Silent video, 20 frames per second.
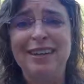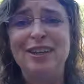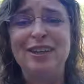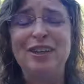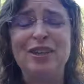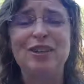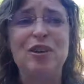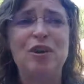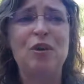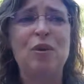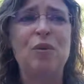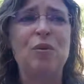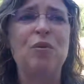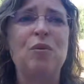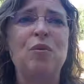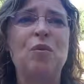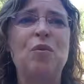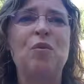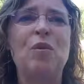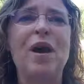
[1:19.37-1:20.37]
You know,
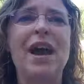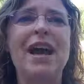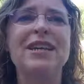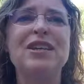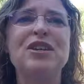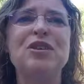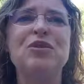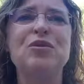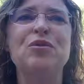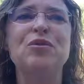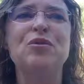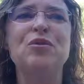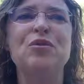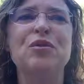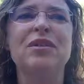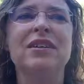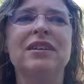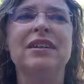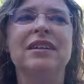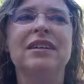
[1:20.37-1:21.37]

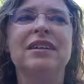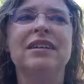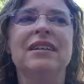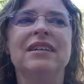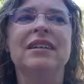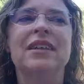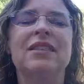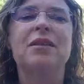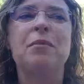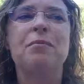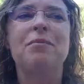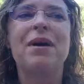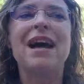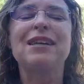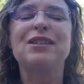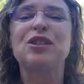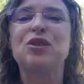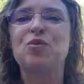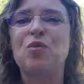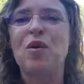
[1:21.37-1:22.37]
the
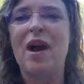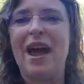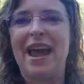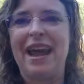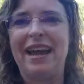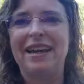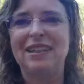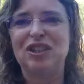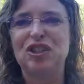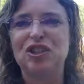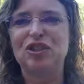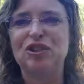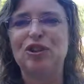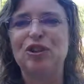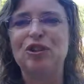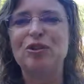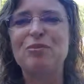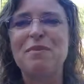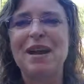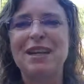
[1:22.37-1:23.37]
best way to
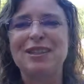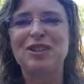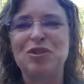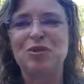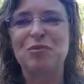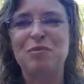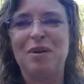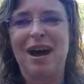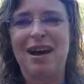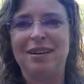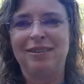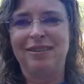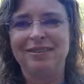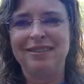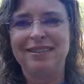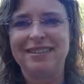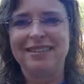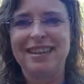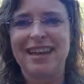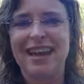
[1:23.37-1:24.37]
learn mental
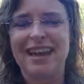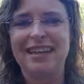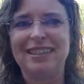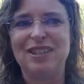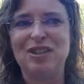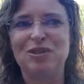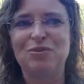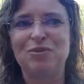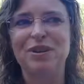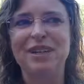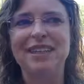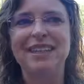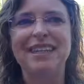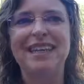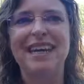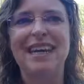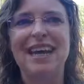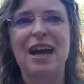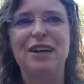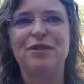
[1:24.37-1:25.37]
models and to really
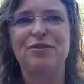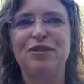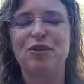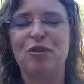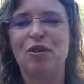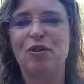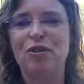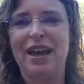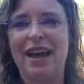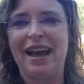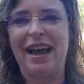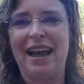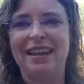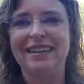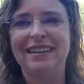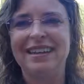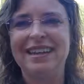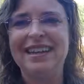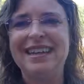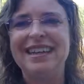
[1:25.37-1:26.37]
get out of your own
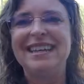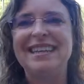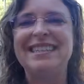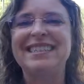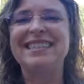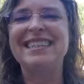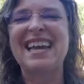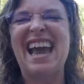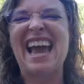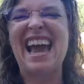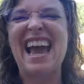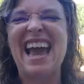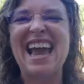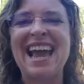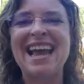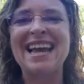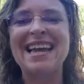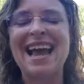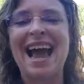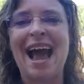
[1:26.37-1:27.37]
head is to
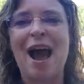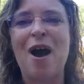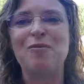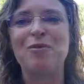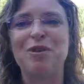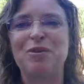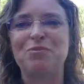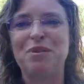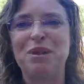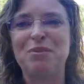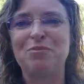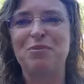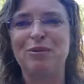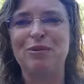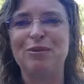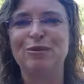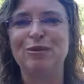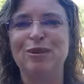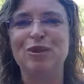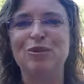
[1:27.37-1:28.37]
hang out with people
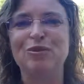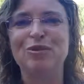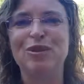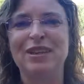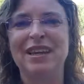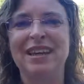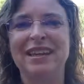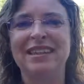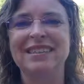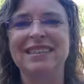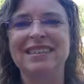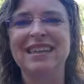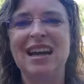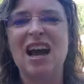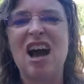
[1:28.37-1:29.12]
who do things